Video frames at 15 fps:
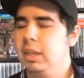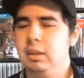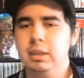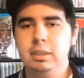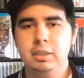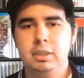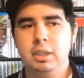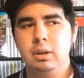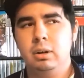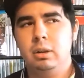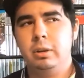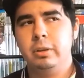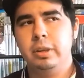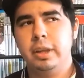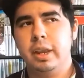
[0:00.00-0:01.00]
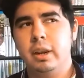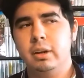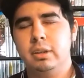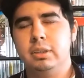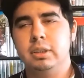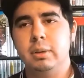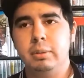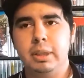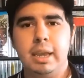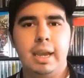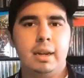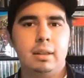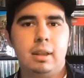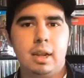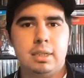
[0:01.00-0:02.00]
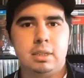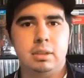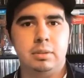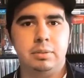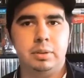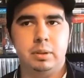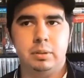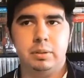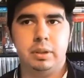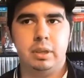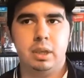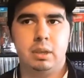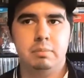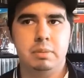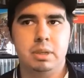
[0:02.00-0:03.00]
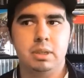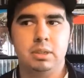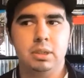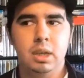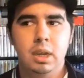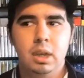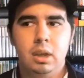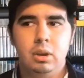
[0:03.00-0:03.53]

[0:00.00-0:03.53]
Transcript: Now, like I said earlier, the characters, they really add a lot to the feel of the game, because